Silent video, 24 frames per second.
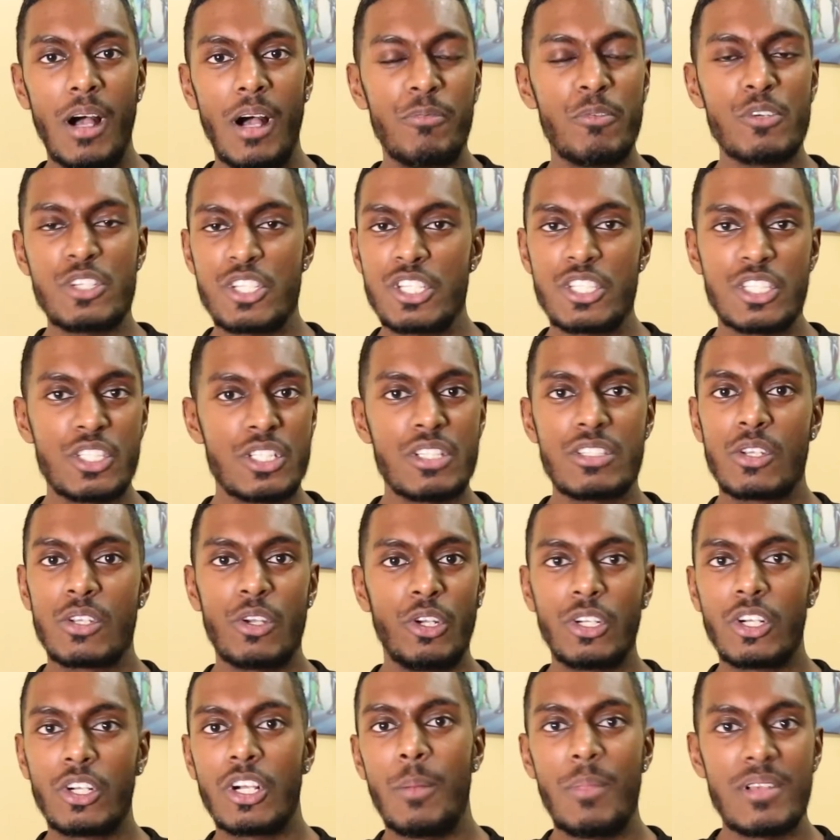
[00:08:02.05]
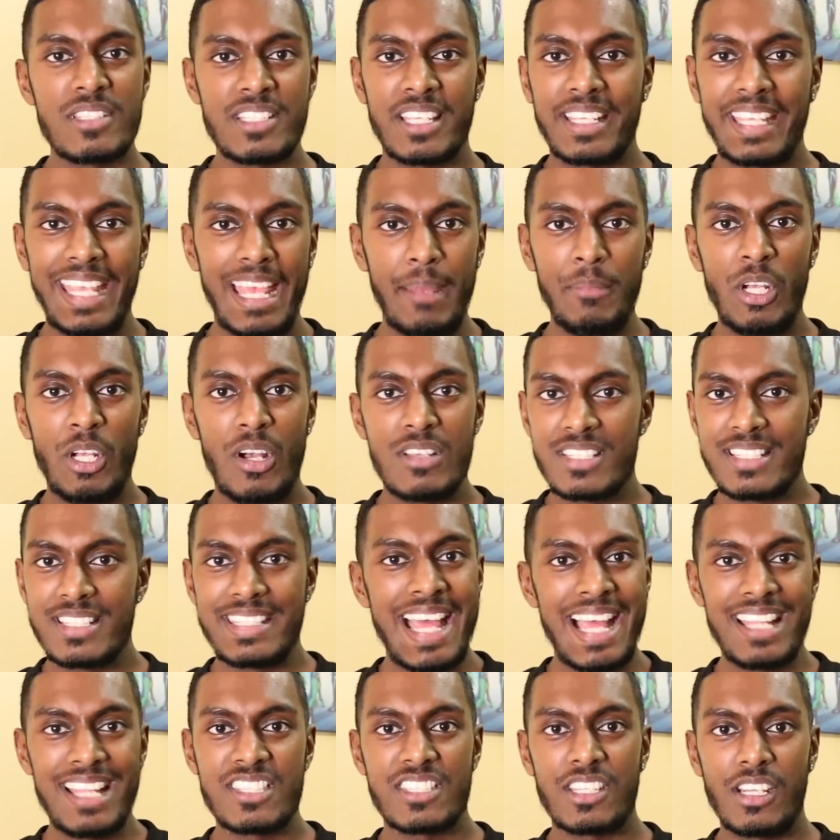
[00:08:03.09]
I thought she was just gonna come as a cameo as a
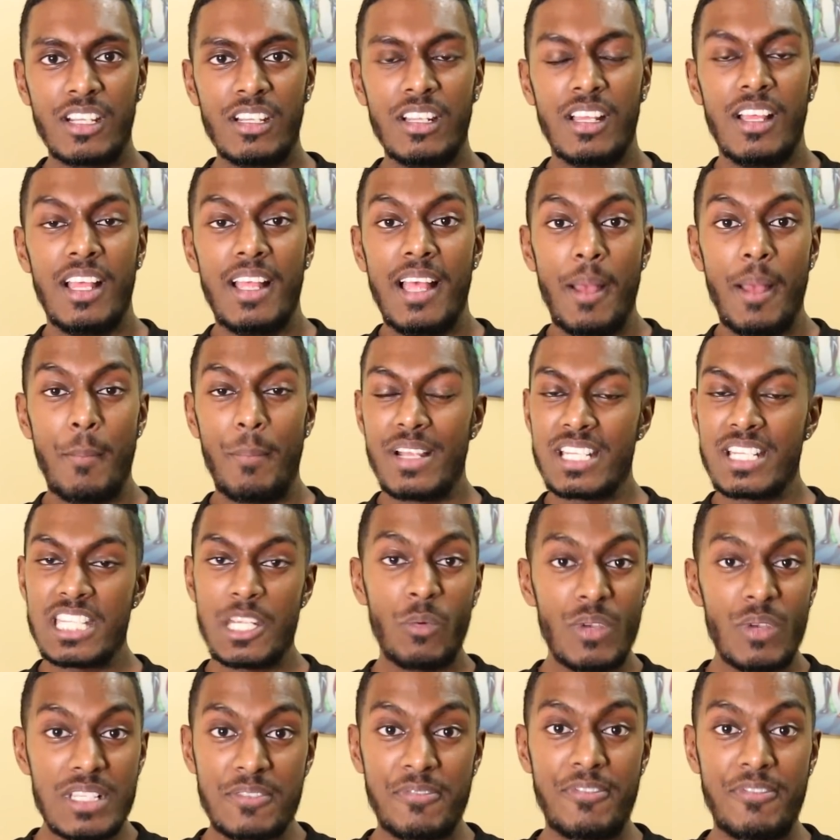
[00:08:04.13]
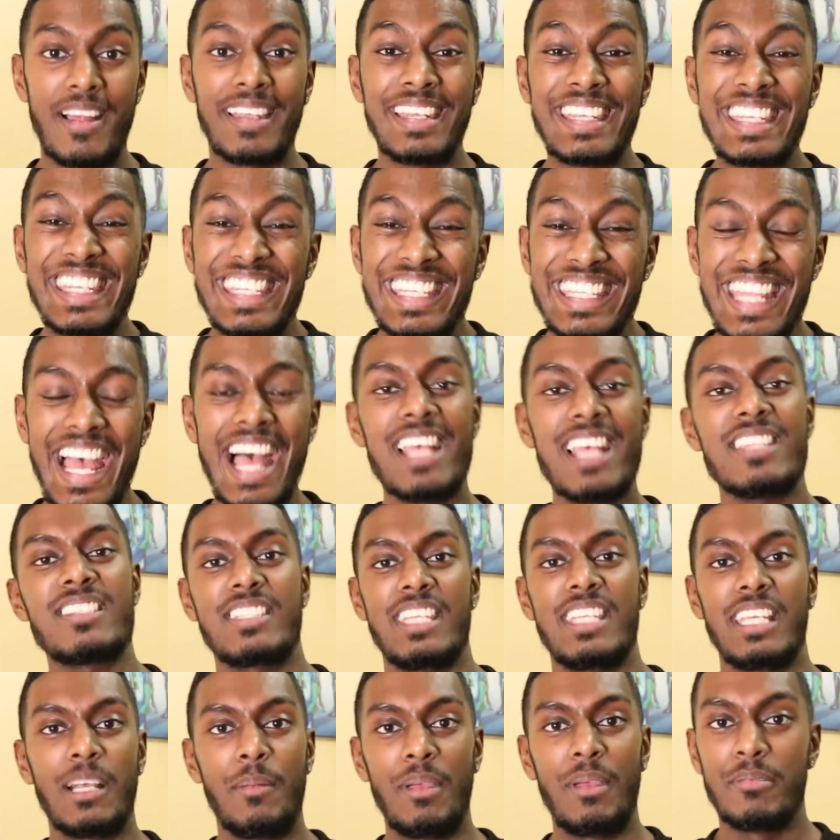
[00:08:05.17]
dancer, but she was
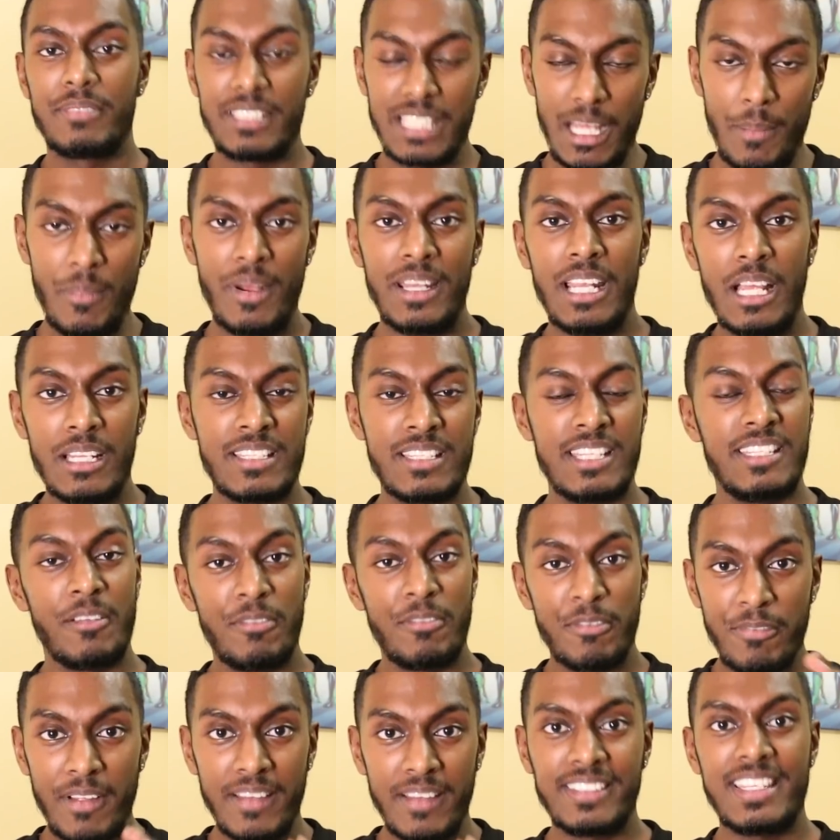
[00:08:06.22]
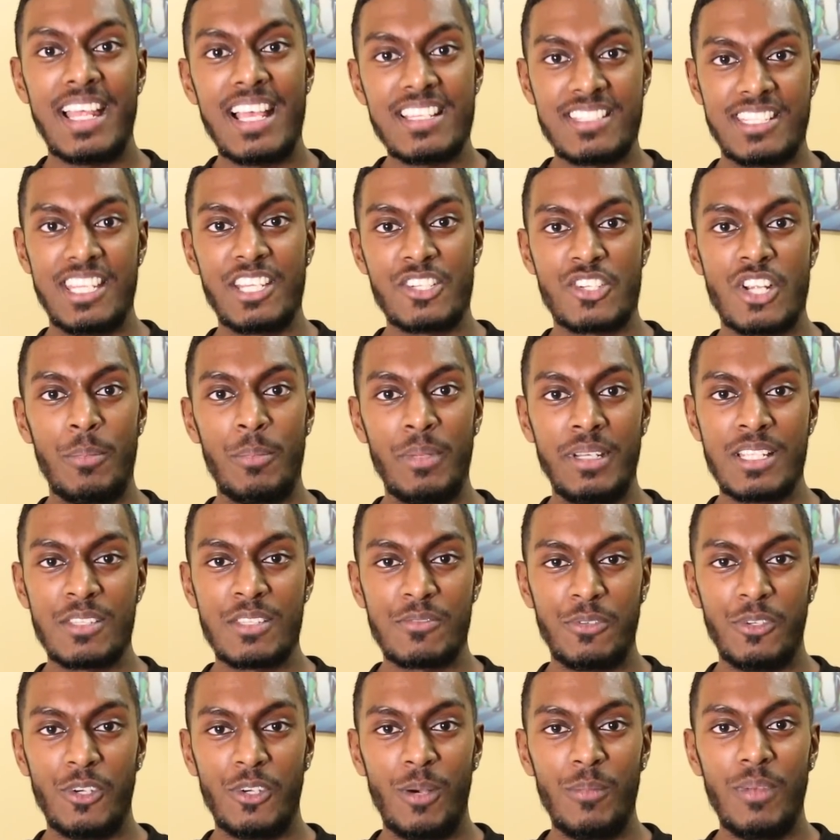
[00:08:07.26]
fantastic. I mean, Tamanna did a fantastic job in this
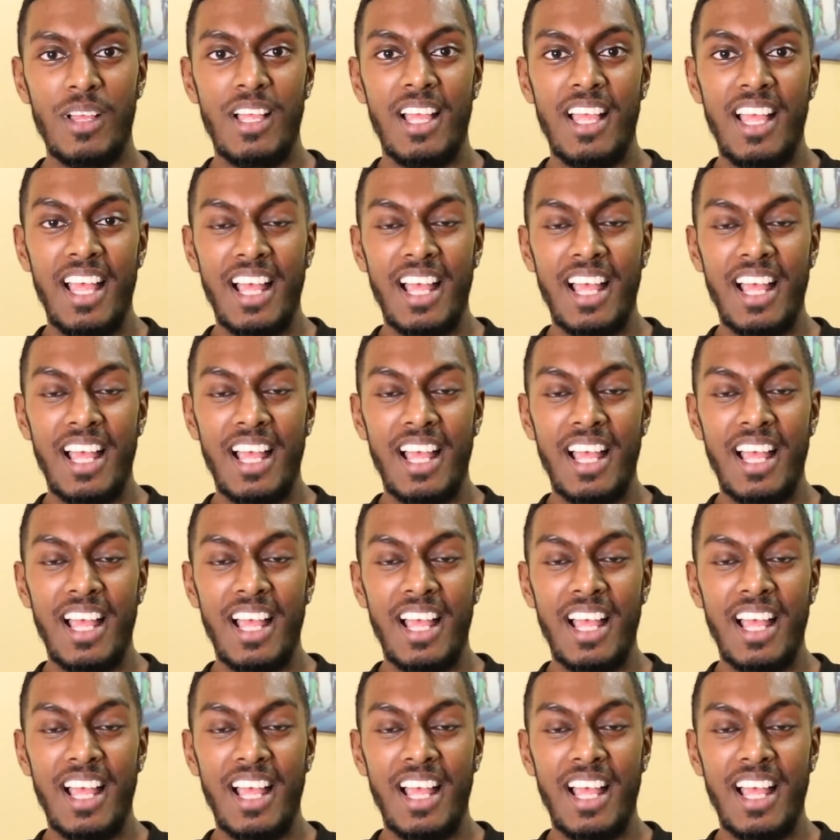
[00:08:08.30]
film.